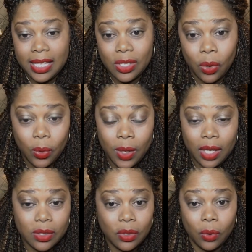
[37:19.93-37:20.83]
So,
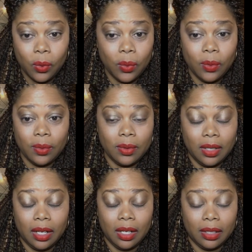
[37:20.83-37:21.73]
so,
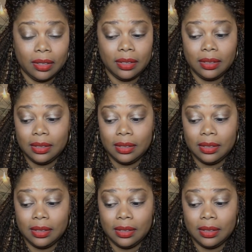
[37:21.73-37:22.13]
uh,